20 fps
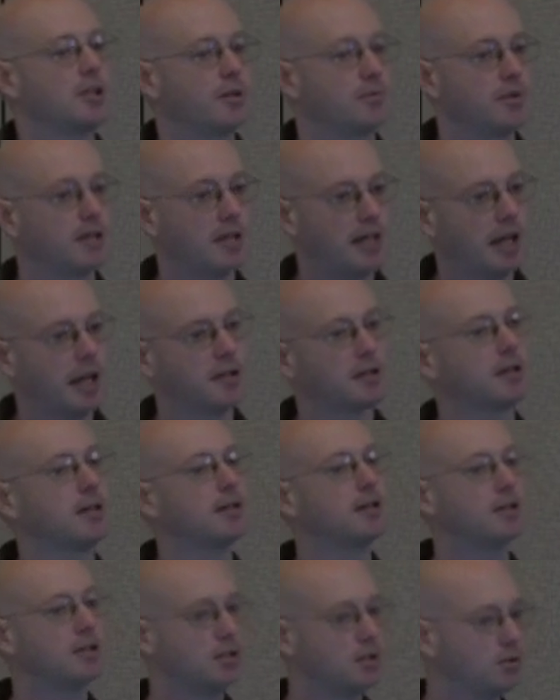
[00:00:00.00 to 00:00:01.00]
that we can't
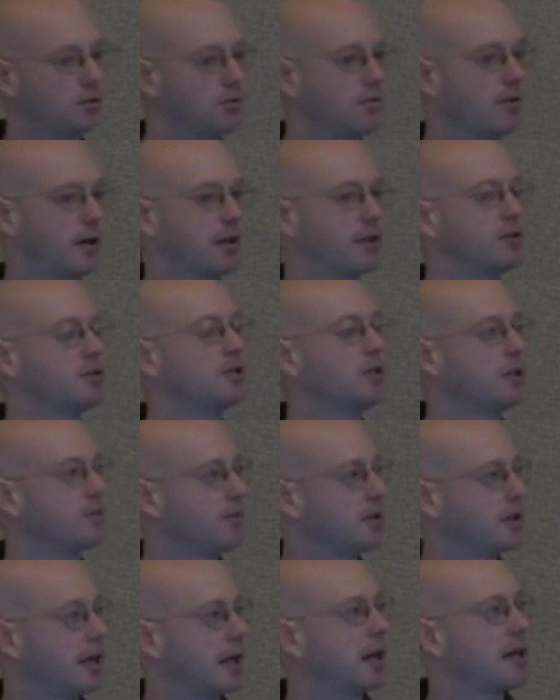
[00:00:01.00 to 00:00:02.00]
eat into energy that
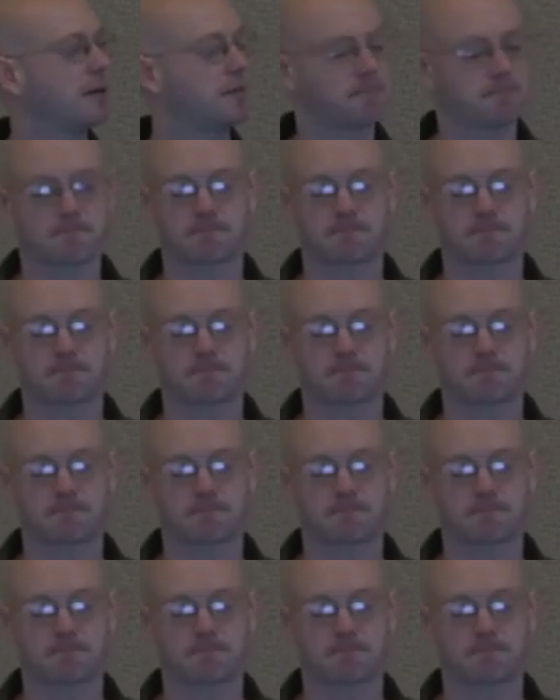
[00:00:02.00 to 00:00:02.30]
we can.